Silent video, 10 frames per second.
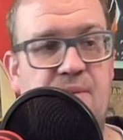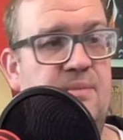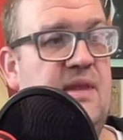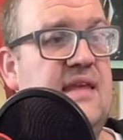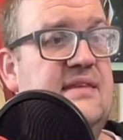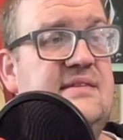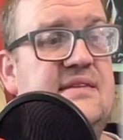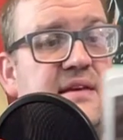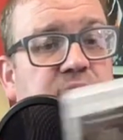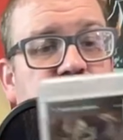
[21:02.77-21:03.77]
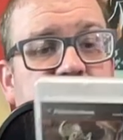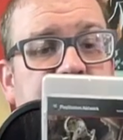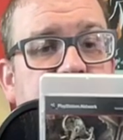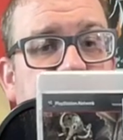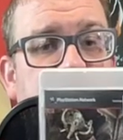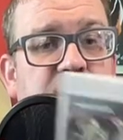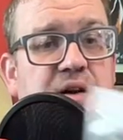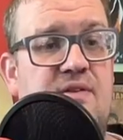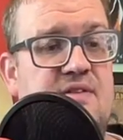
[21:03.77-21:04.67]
But this is a Lukey game as well.